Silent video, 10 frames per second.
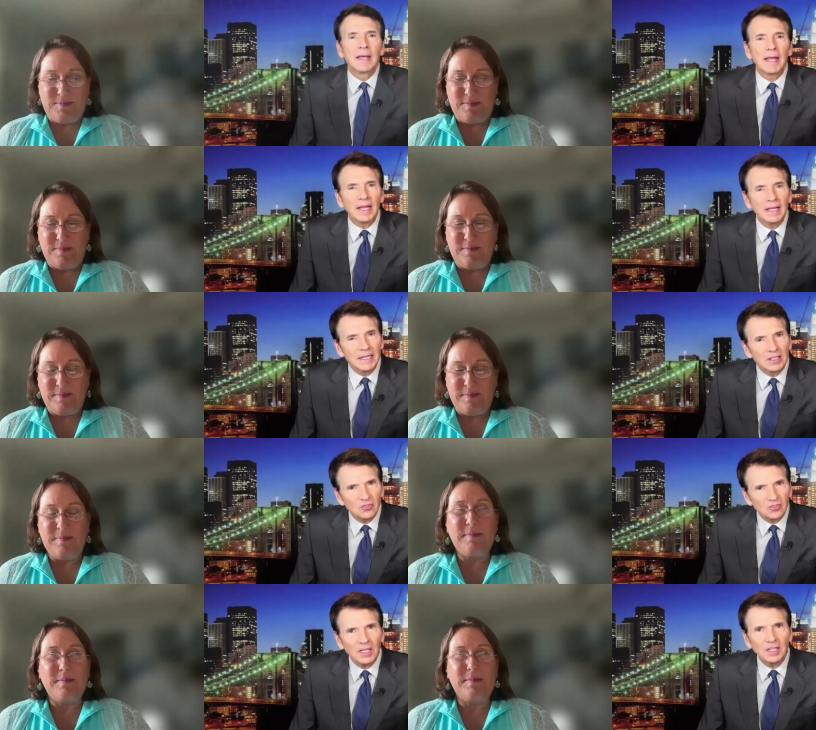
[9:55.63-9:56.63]
Speaker 1: an
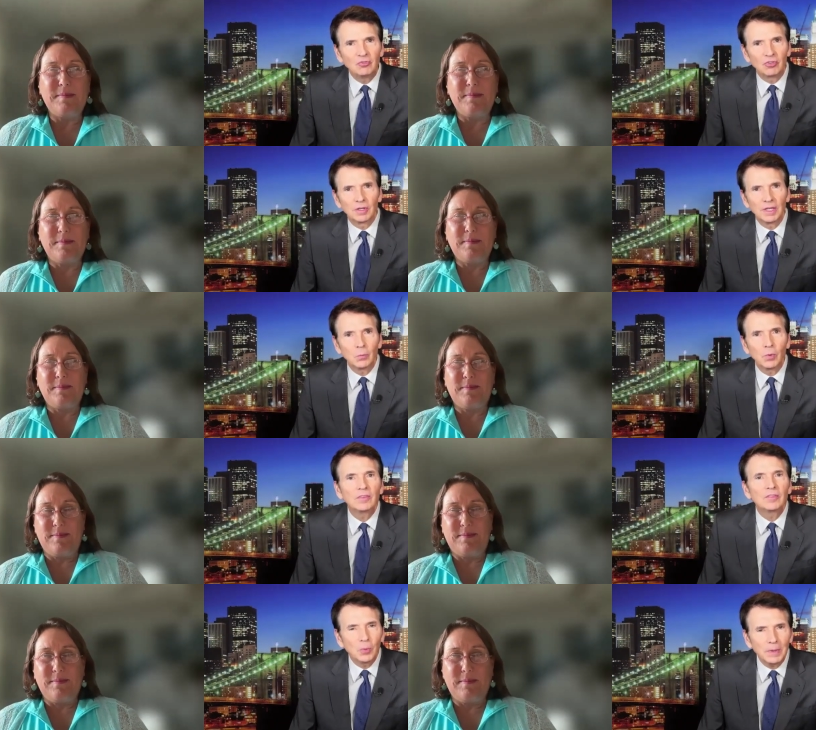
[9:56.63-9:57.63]
exciting journey with
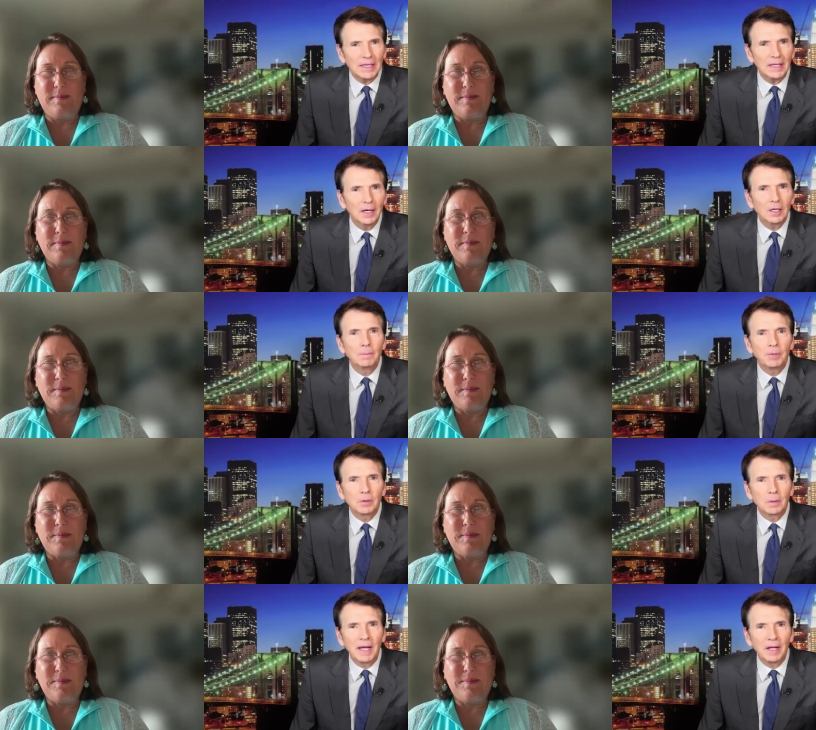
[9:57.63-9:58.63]
Togi, a computer
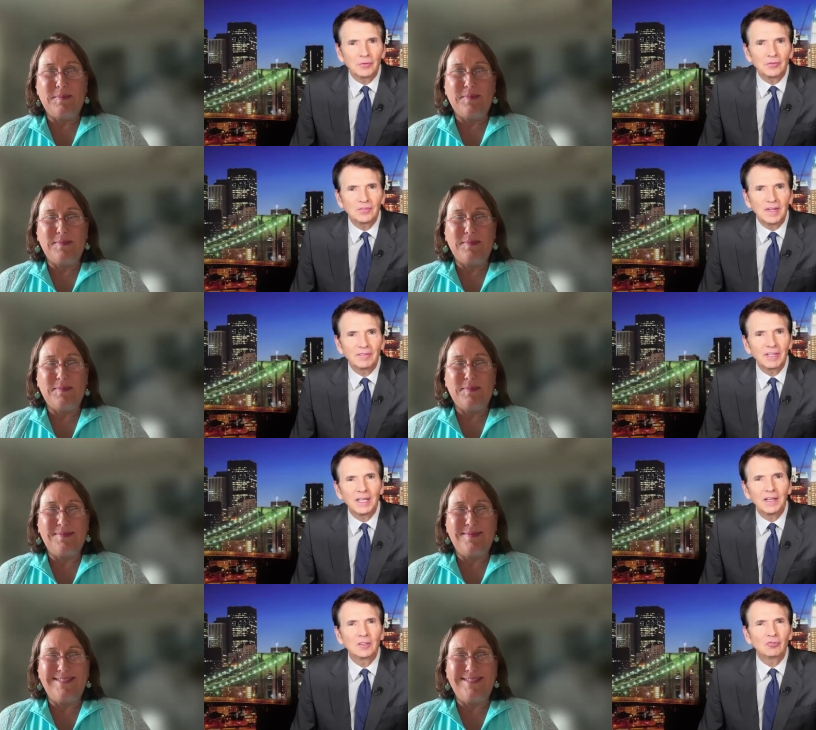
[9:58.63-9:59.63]
mouse
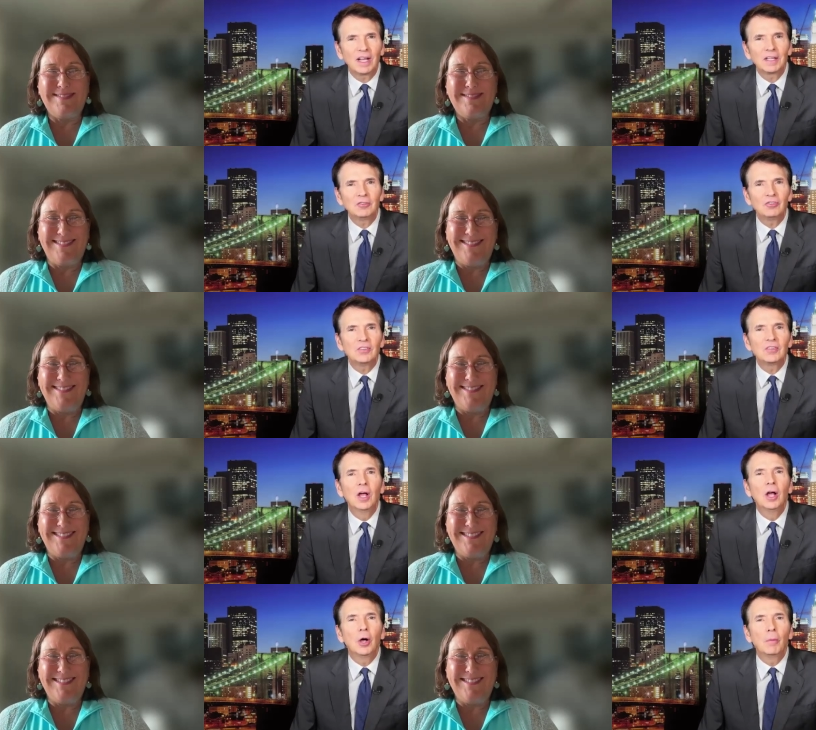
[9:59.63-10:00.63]
navigating the challenges
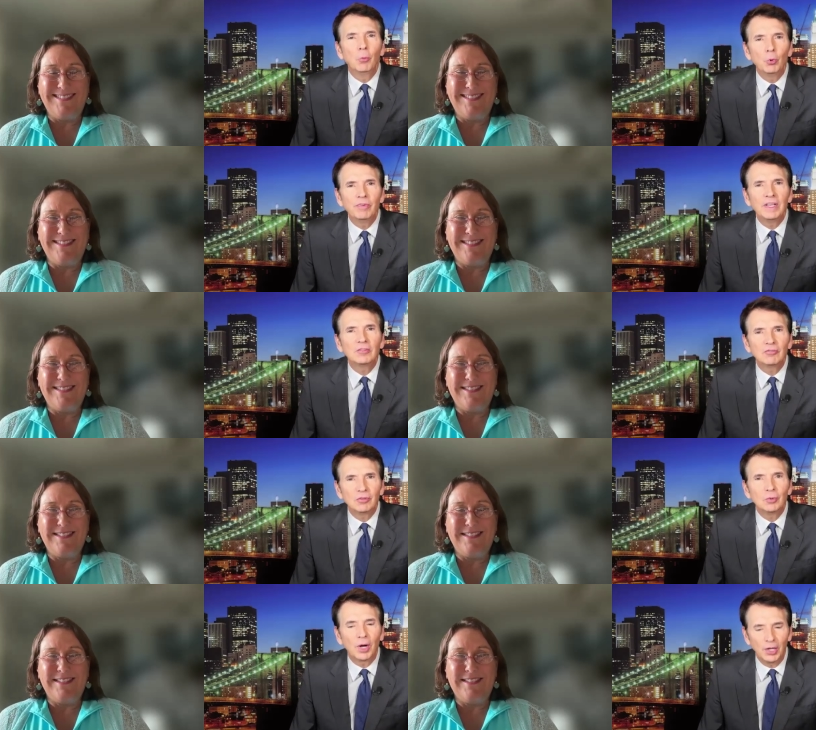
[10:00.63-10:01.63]
of moving
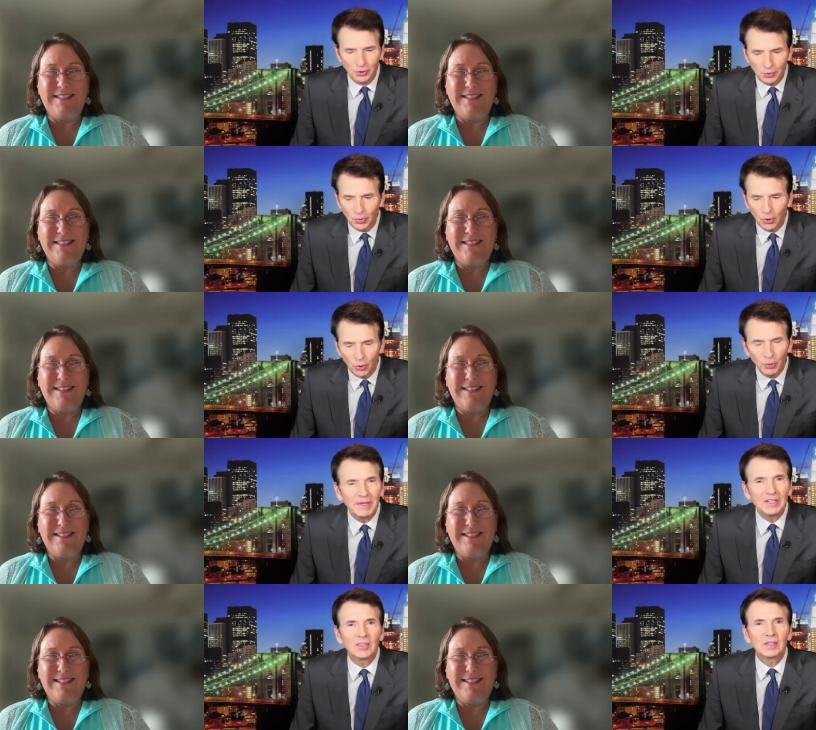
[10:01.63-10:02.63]
to a new home.
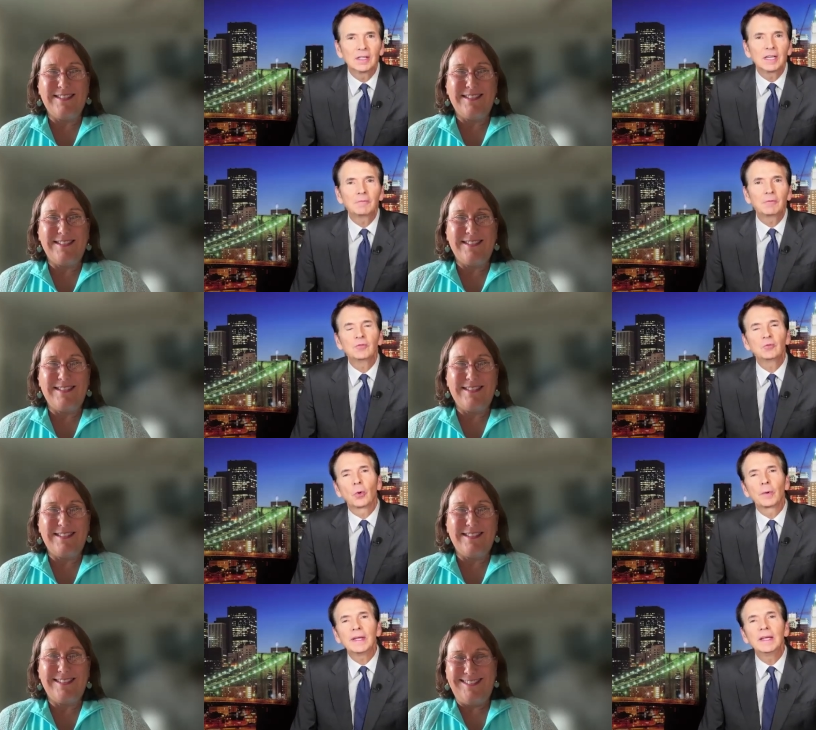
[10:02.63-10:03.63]
It's a delightful
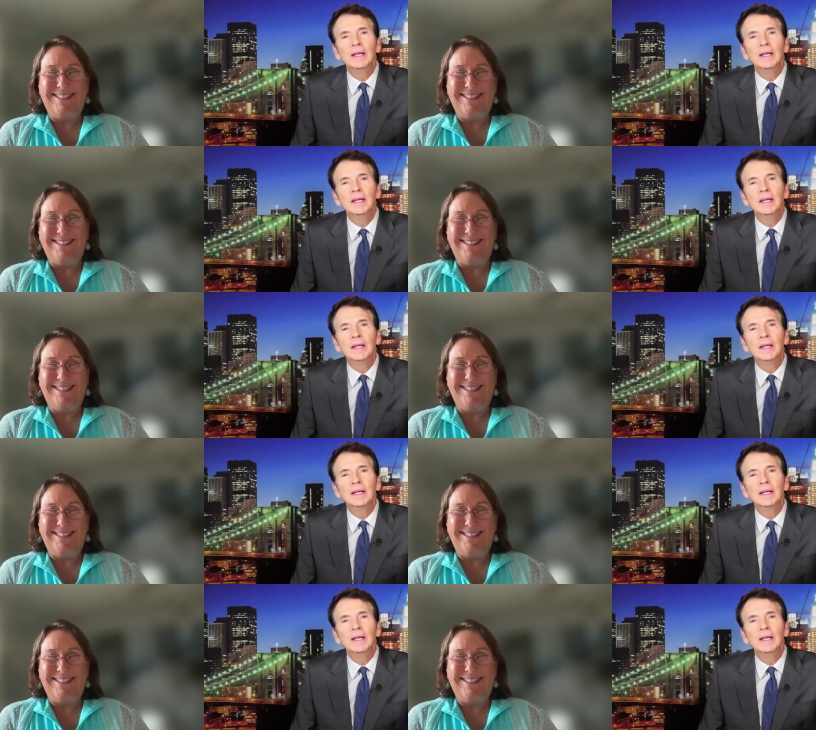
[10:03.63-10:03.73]
story.